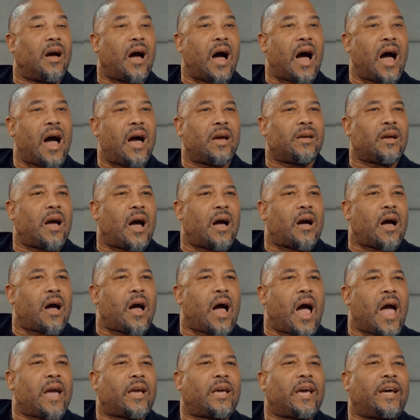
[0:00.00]

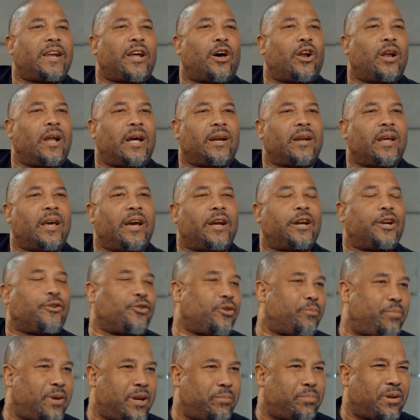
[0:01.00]
I cannot let
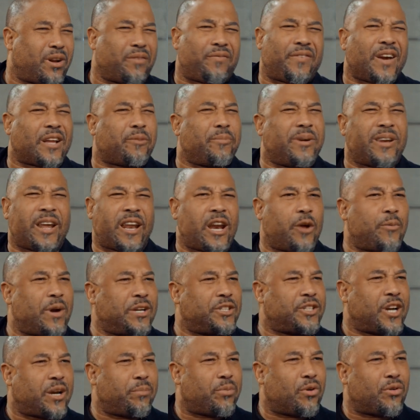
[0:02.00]
ignorant people affect me in any way,
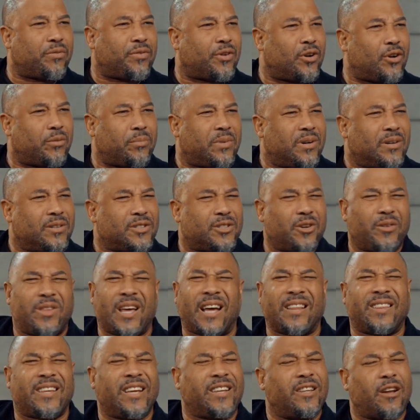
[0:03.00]
shape or form. So
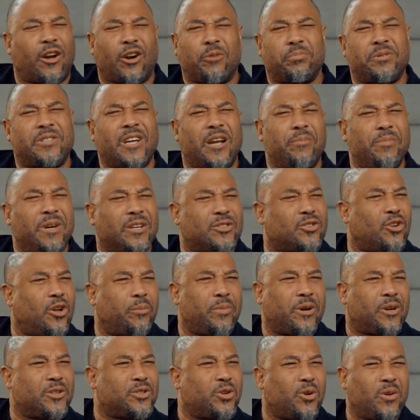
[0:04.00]
that did not upset me at all
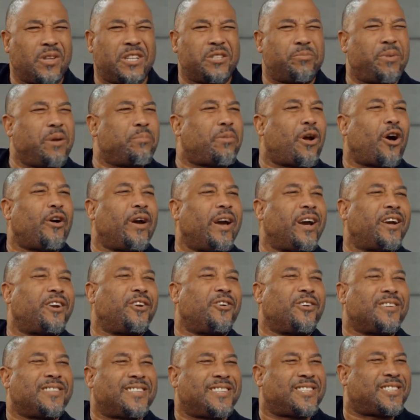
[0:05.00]
because all of these people are ignorant.